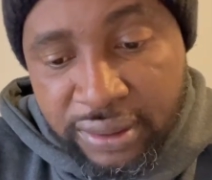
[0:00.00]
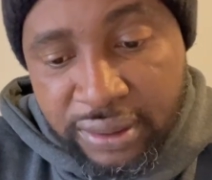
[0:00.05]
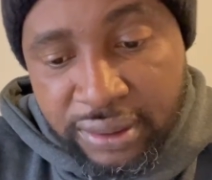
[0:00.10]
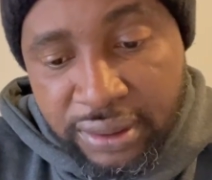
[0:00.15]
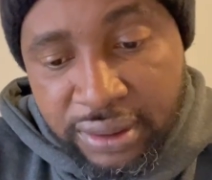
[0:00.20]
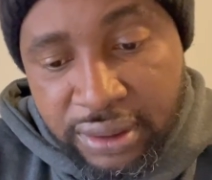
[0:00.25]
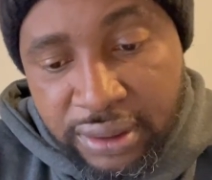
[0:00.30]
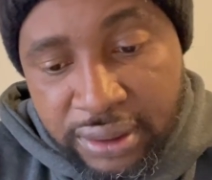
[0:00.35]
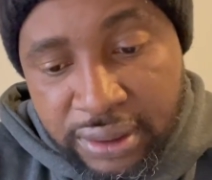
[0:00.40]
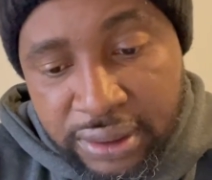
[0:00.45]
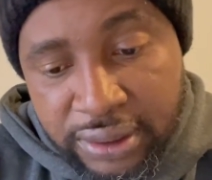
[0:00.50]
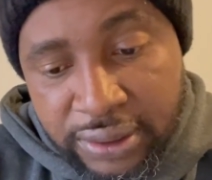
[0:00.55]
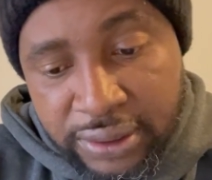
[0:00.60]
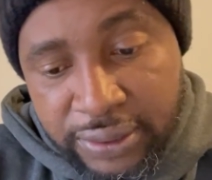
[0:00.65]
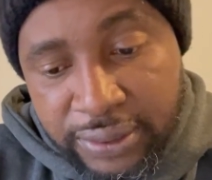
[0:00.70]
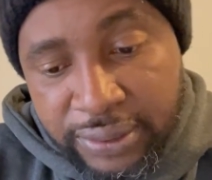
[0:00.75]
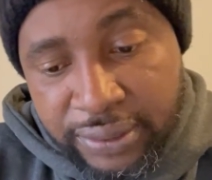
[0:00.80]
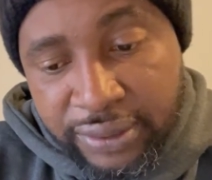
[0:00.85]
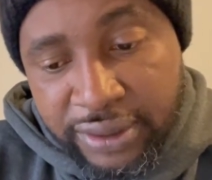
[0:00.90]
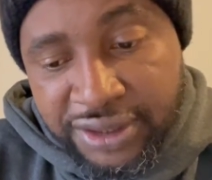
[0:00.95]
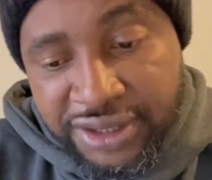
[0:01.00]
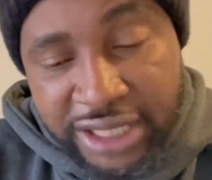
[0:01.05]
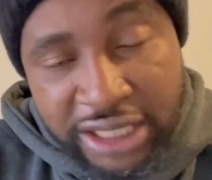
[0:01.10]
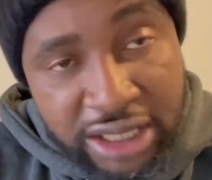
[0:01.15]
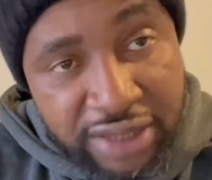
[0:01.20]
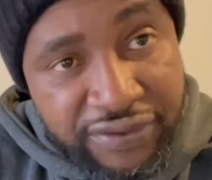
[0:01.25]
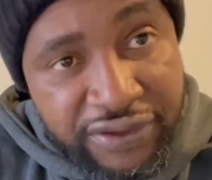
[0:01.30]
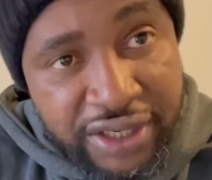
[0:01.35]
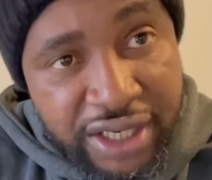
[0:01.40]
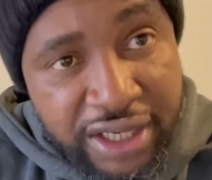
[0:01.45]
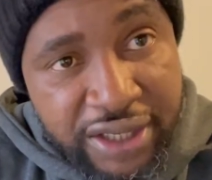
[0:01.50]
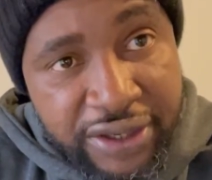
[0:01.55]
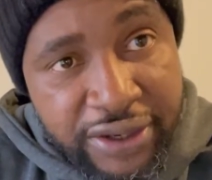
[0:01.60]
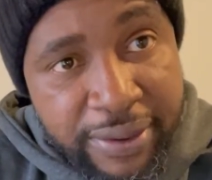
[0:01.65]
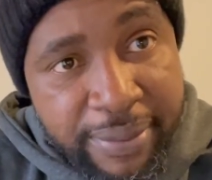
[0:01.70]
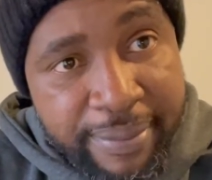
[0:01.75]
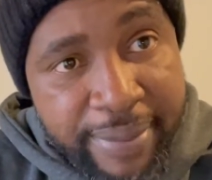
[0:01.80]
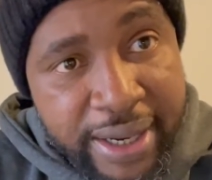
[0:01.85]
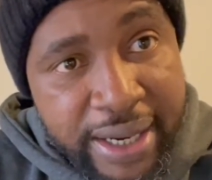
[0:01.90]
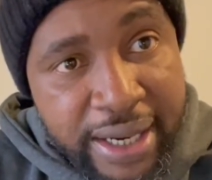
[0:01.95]
the certificate
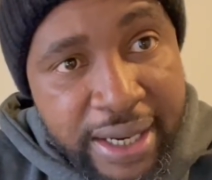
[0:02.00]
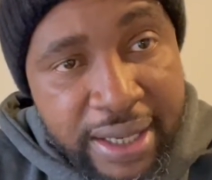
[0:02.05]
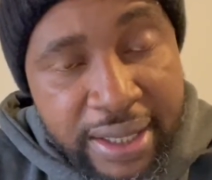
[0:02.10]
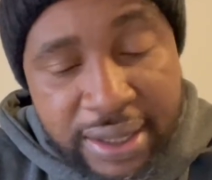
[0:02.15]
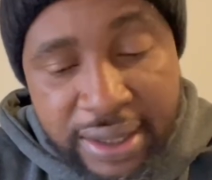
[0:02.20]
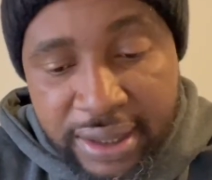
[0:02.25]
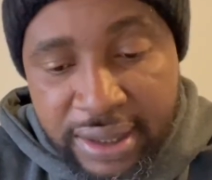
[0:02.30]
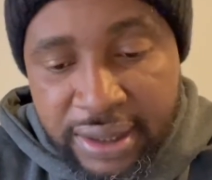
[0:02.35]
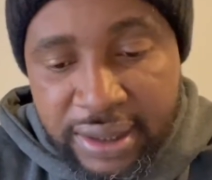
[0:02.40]
number,